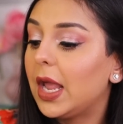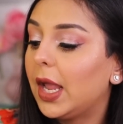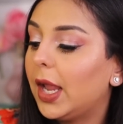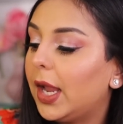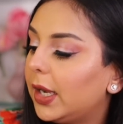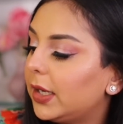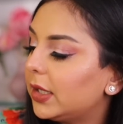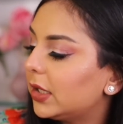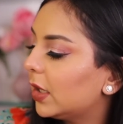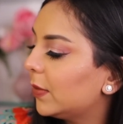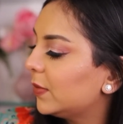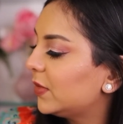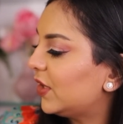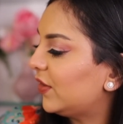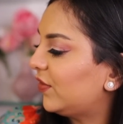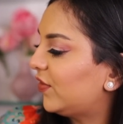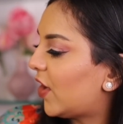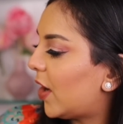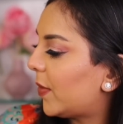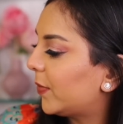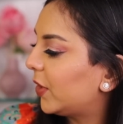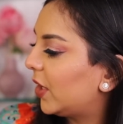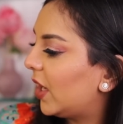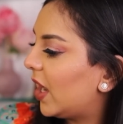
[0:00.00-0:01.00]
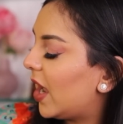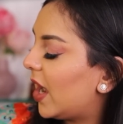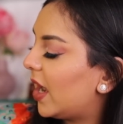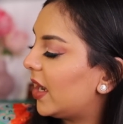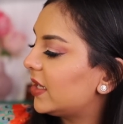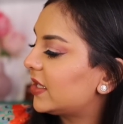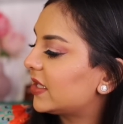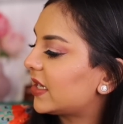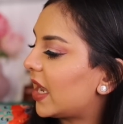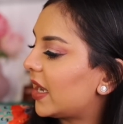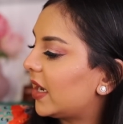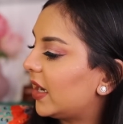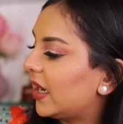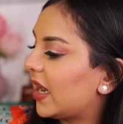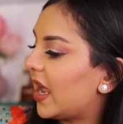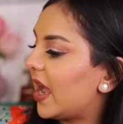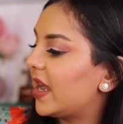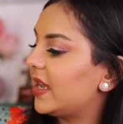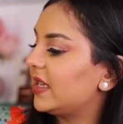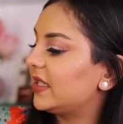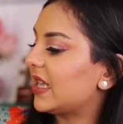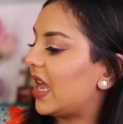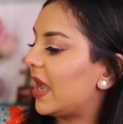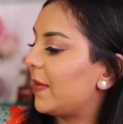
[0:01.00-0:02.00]
In terms of formula, it's kind of
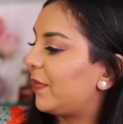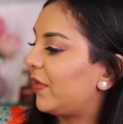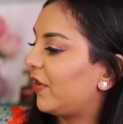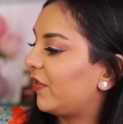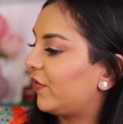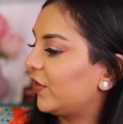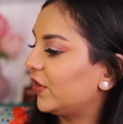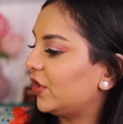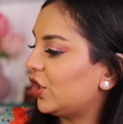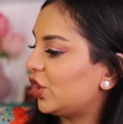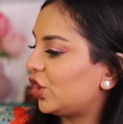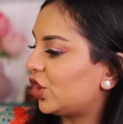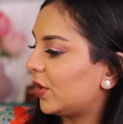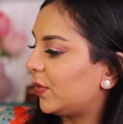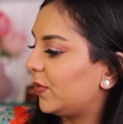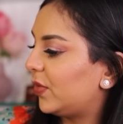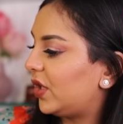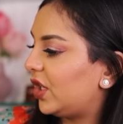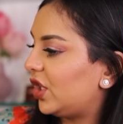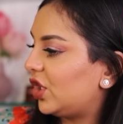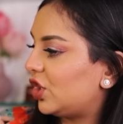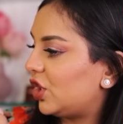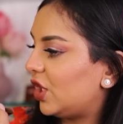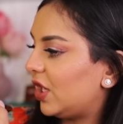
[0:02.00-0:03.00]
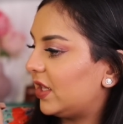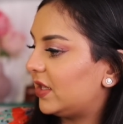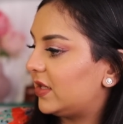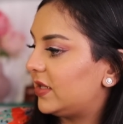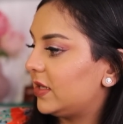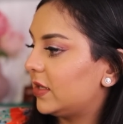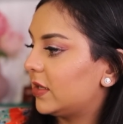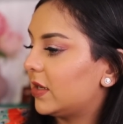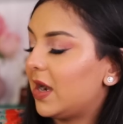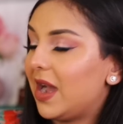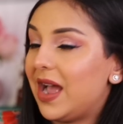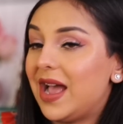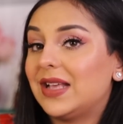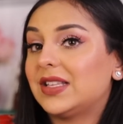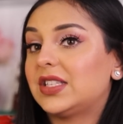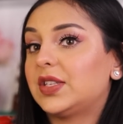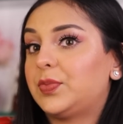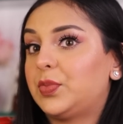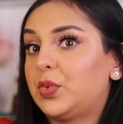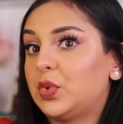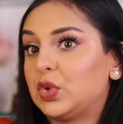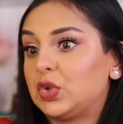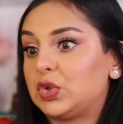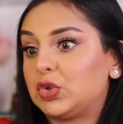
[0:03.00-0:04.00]
nice. I prefer the shimmery shades here as
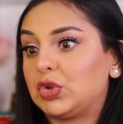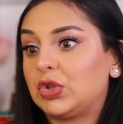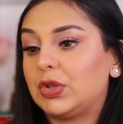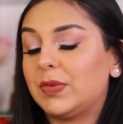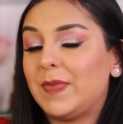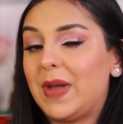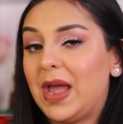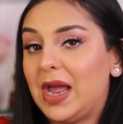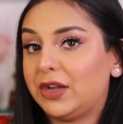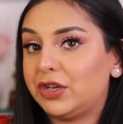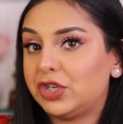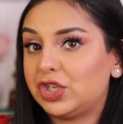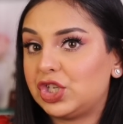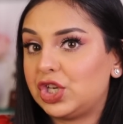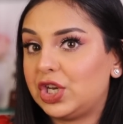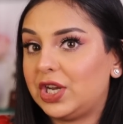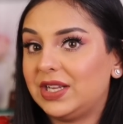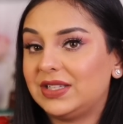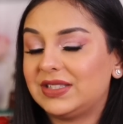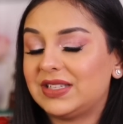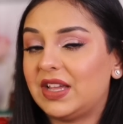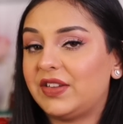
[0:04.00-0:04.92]
opposed to the matte shades.